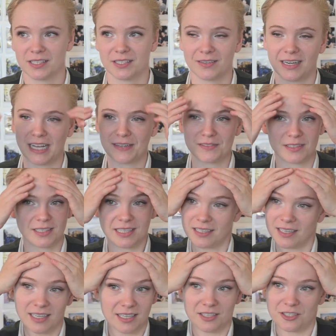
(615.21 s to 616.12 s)
so I'd have to
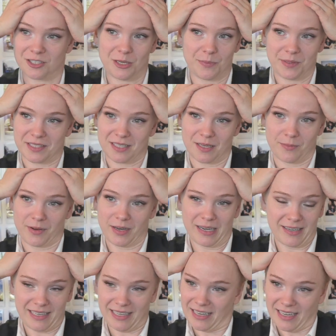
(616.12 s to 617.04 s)
like ship it somewhere,
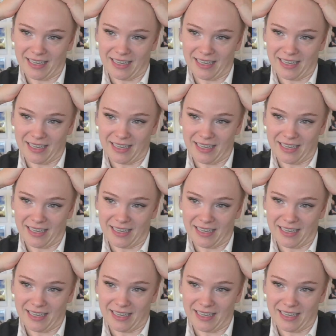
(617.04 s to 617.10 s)
and